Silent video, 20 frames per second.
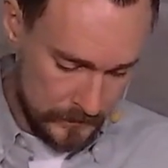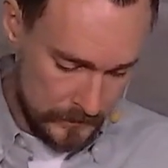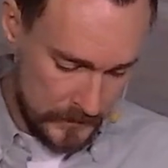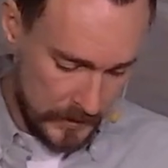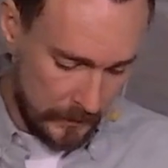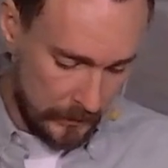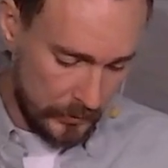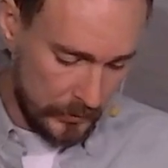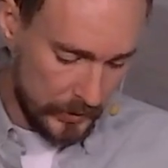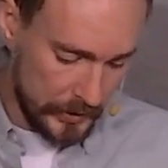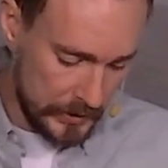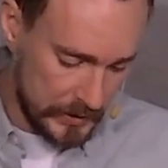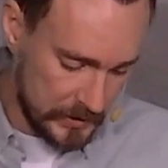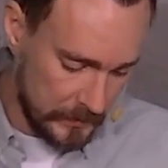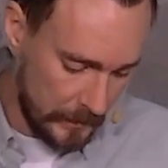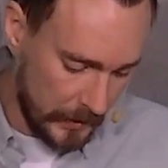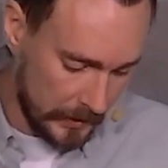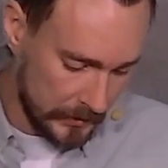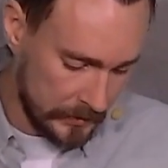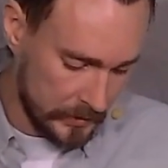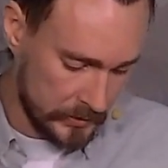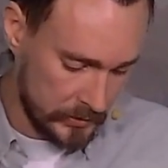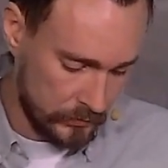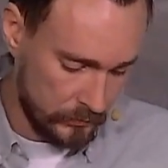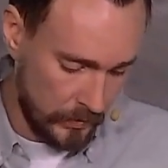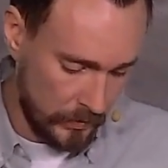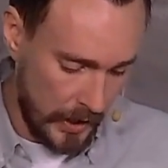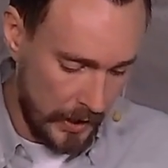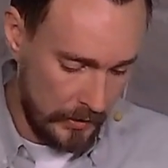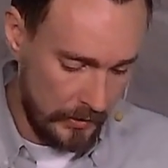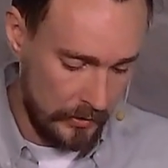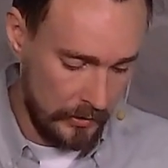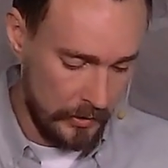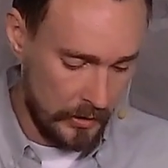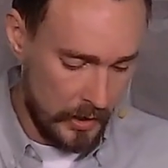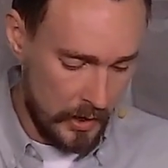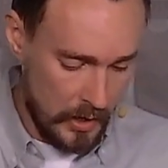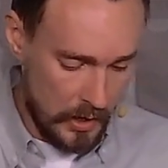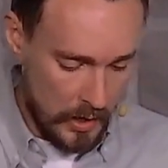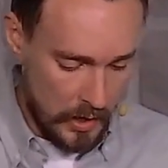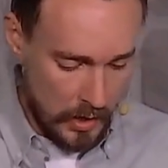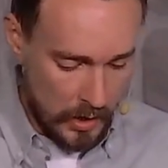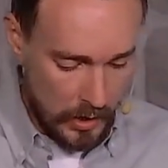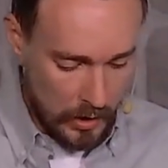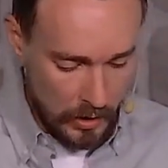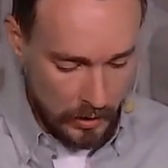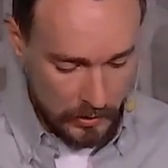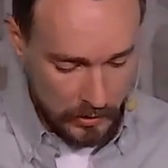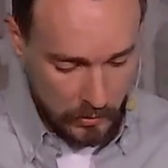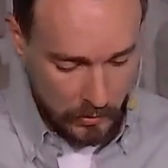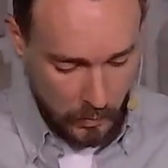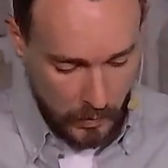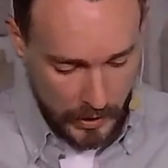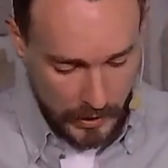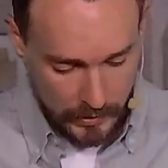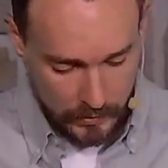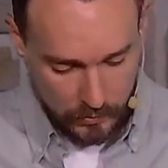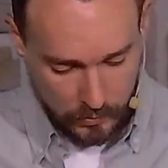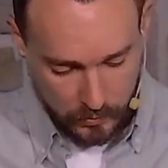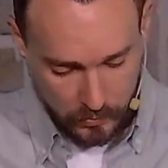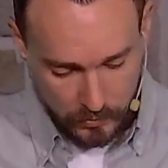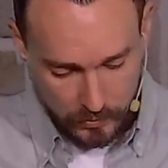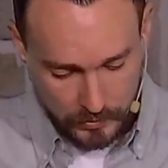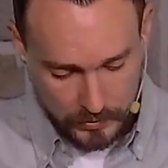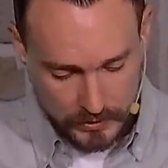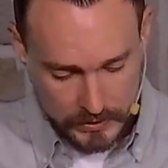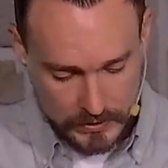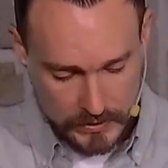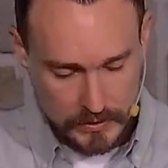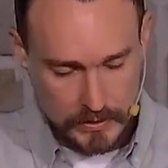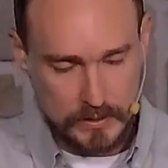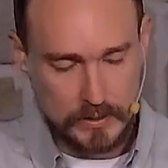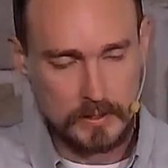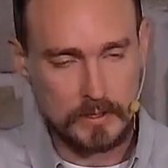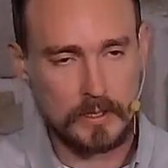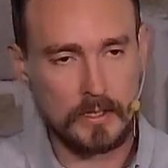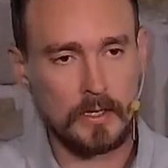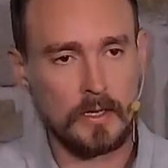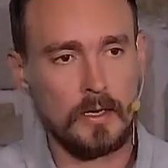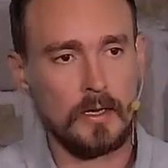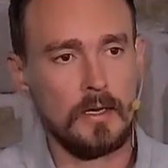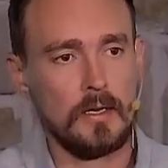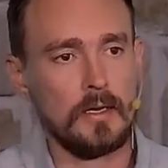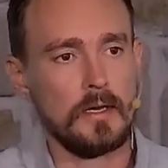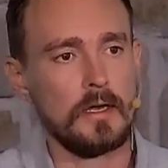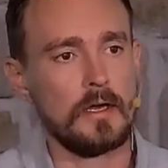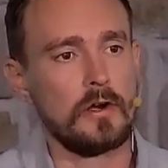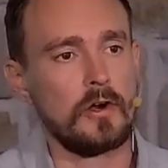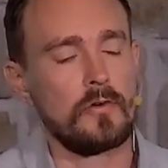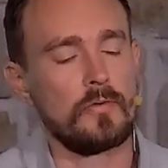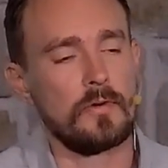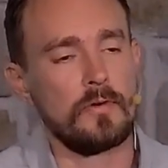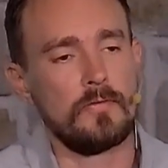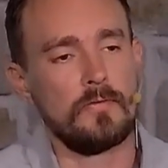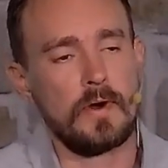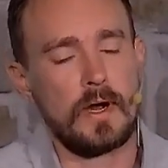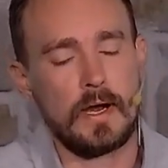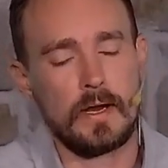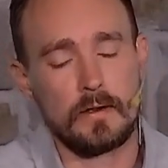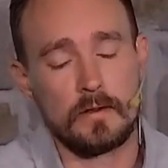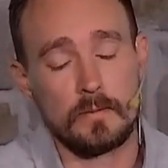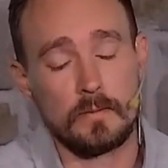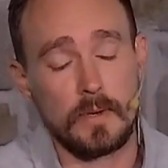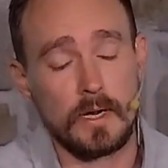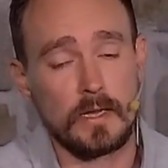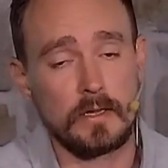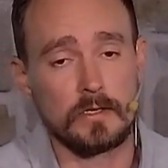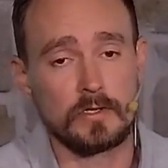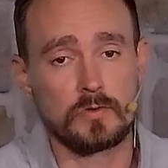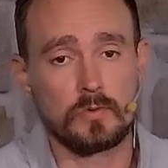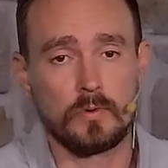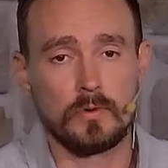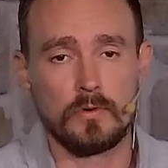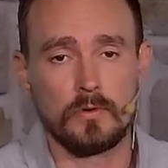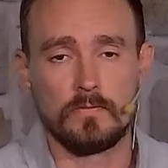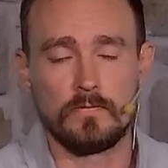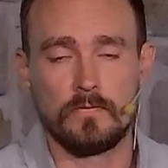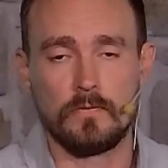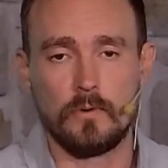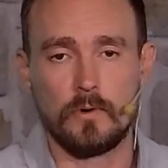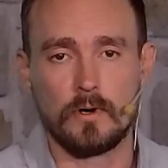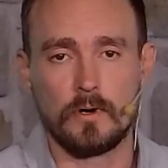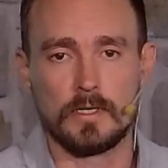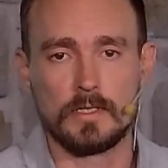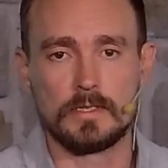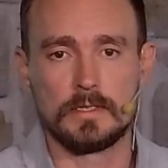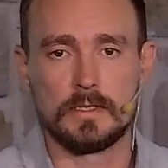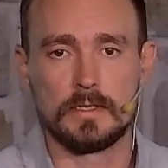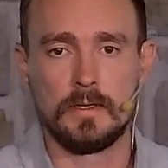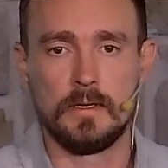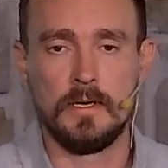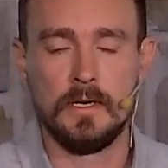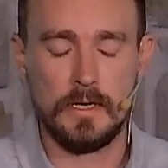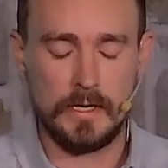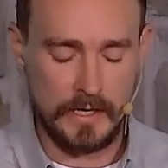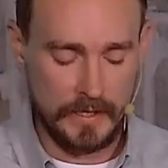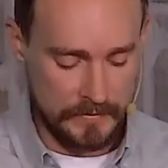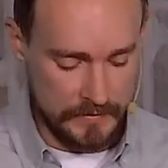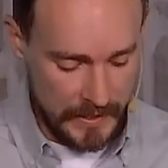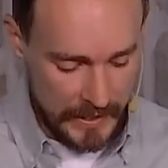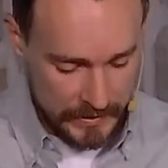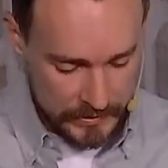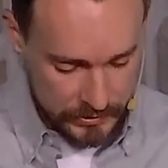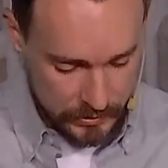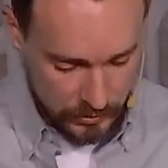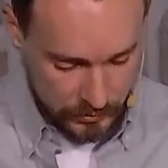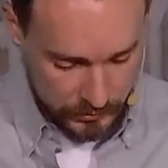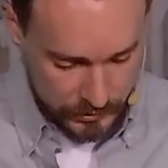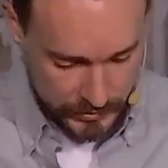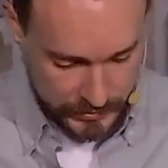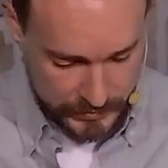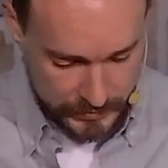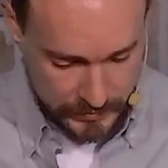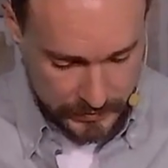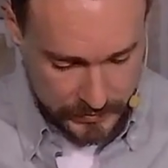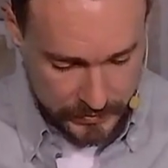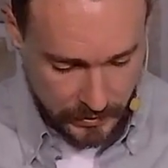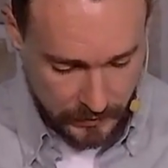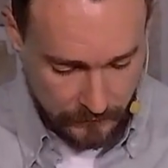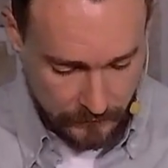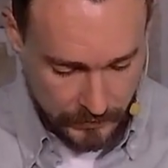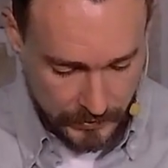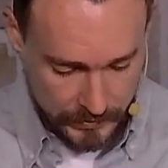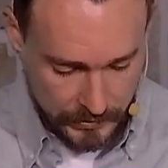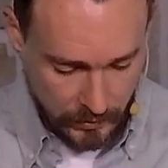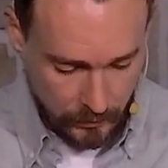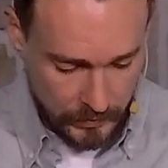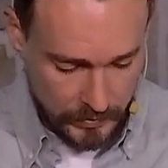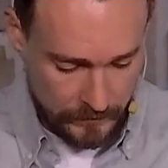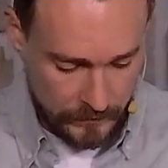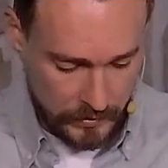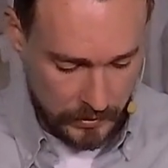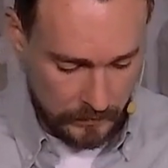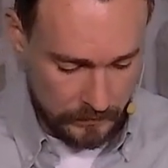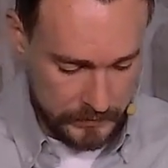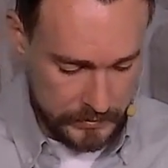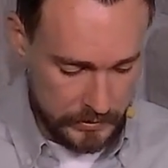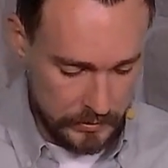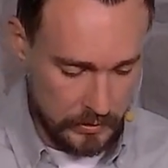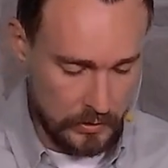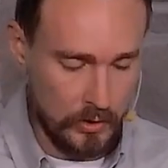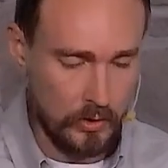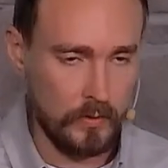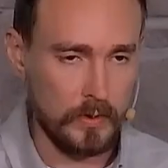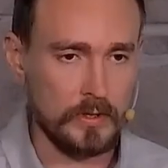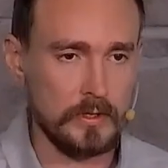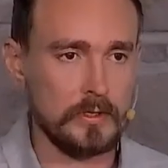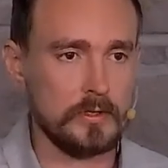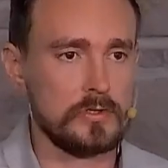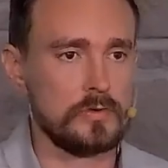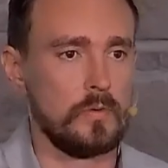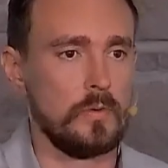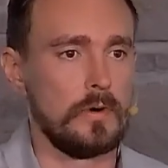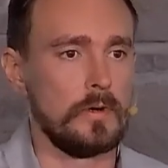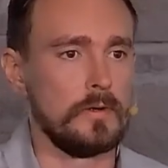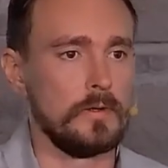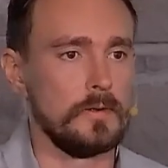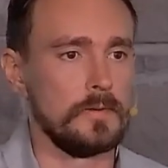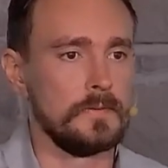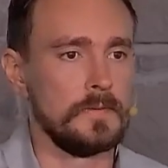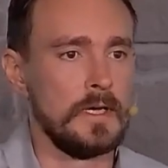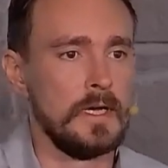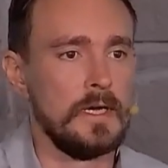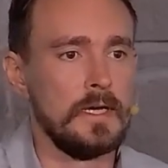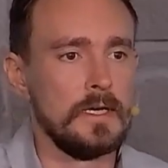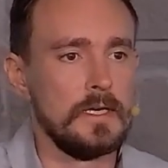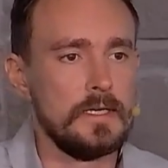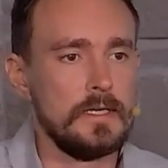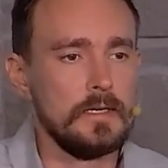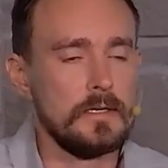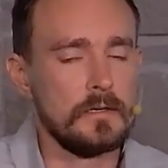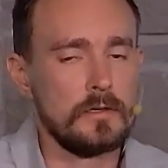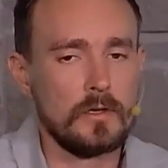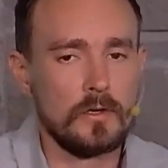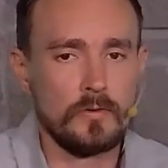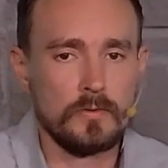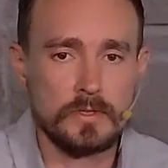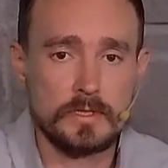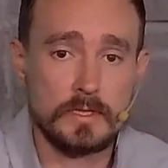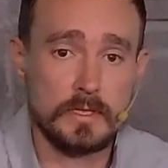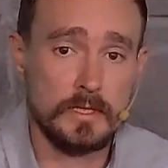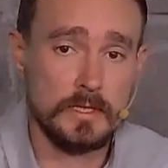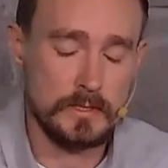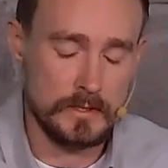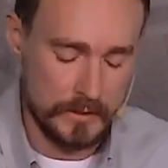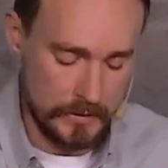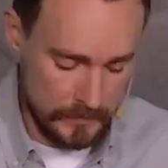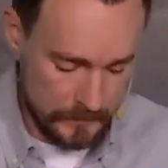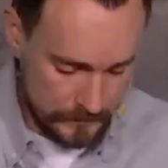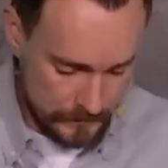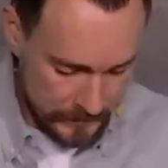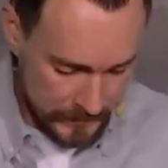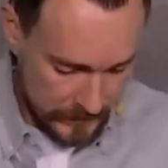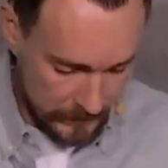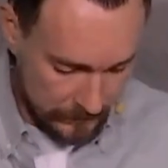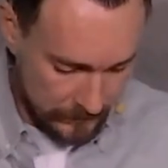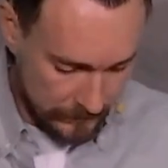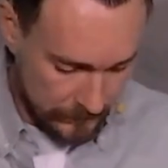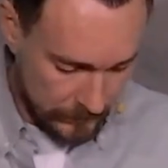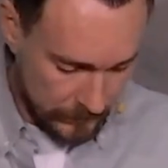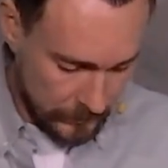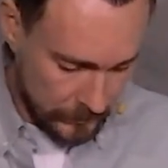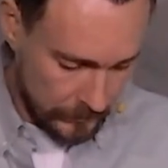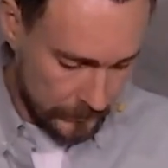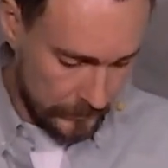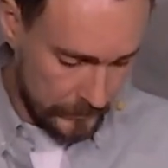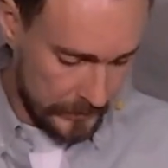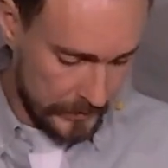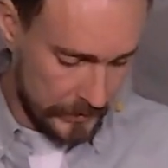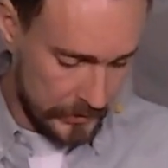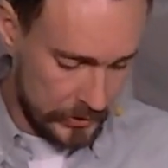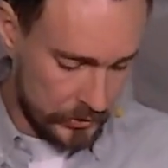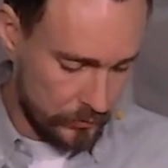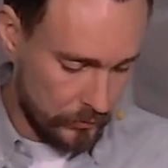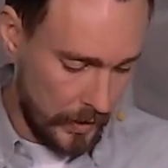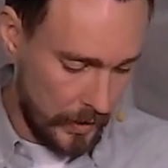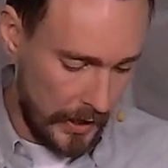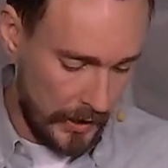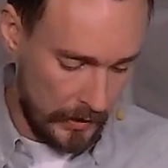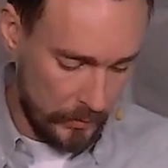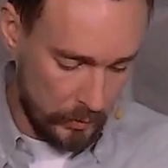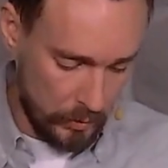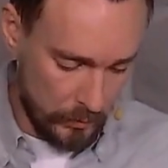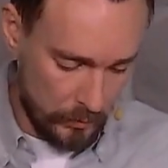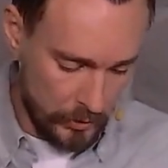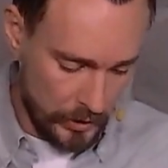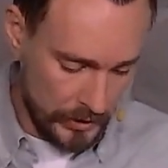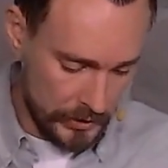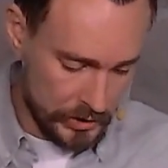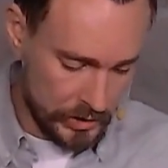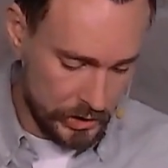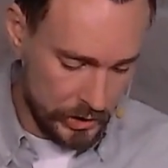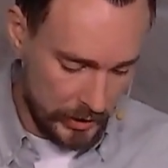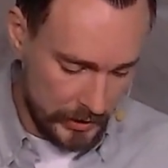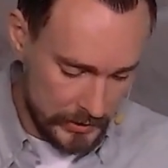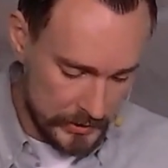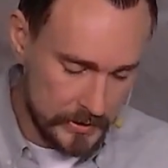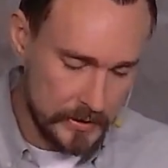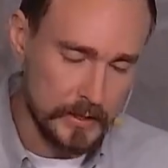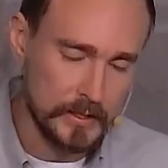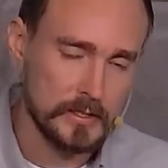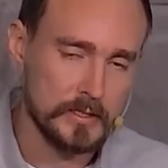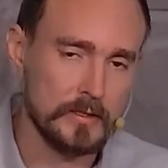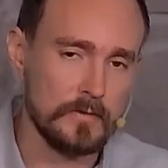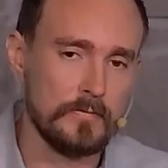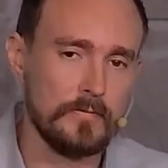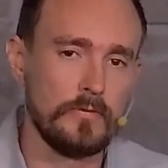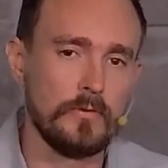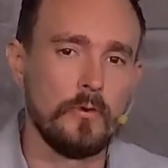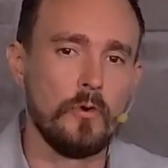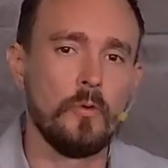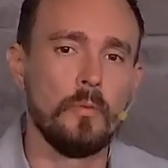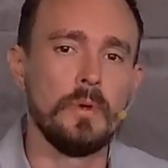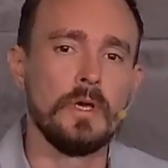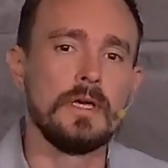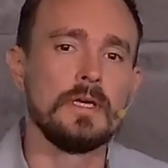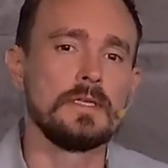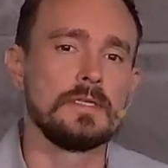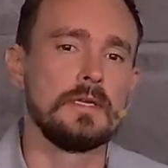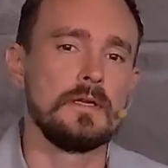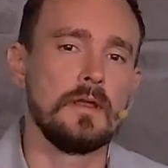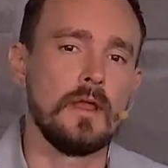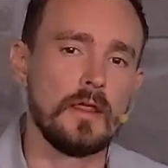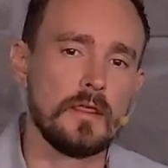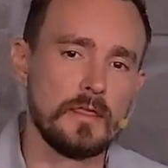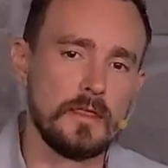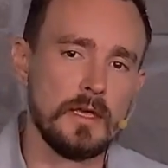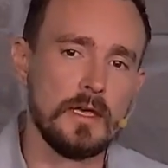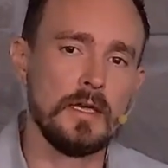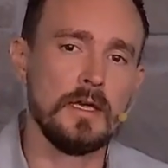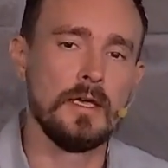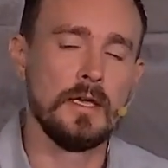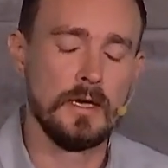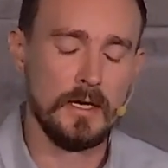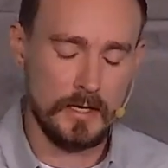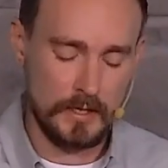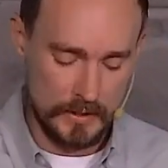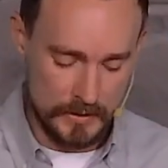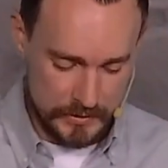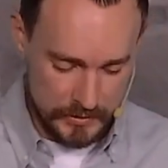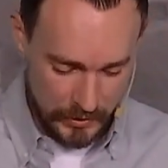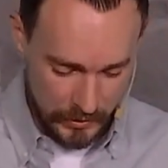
that preach about this rider on a white horse and are reviled by this world for it. And that's all just the suffering that we've come to know in this world. He alone sees it in full, and this rider will bring justice in full because nothing is